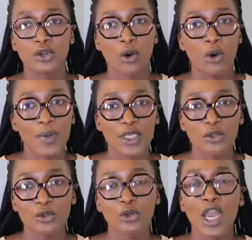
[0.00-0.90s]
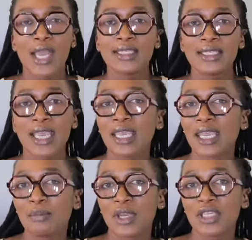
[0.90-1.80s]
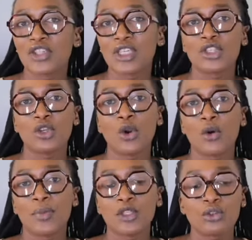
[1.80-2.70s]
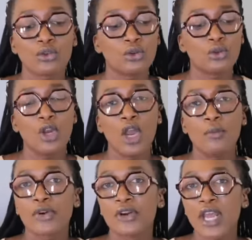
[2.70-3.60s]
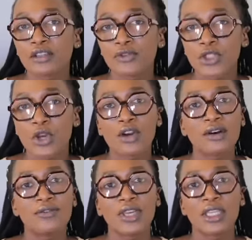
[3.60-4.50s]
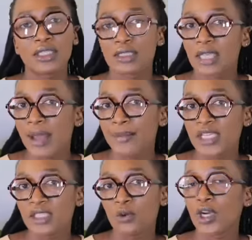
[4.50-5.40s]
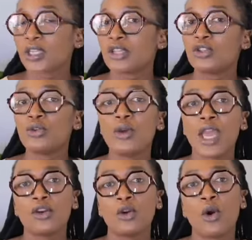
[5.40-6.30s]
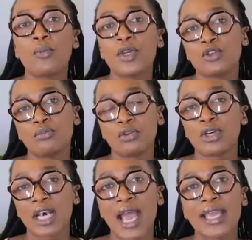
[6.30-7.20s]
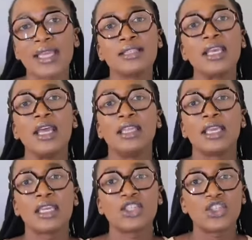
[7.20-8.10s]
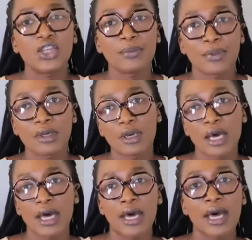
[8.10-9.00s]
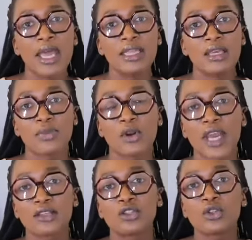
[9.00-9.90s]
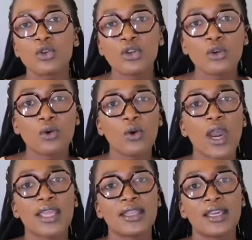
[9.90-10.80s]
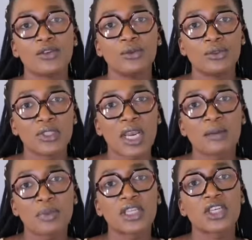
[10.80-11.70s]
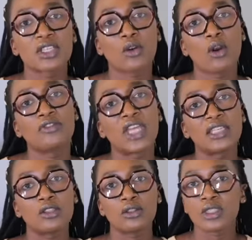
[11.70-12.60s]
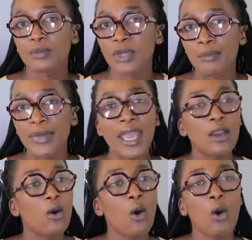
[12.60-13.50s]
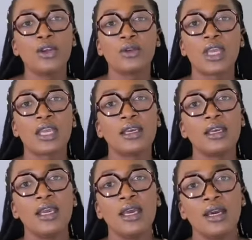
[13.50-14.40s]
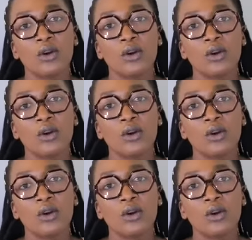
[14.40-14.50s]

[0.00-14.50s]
that you're open to taking pictures, you're open to product photography. This is the amazing work that you do, and you're open to book clients. They can ship the products to you, and then you take pictures and all of that and you ship them back, or you can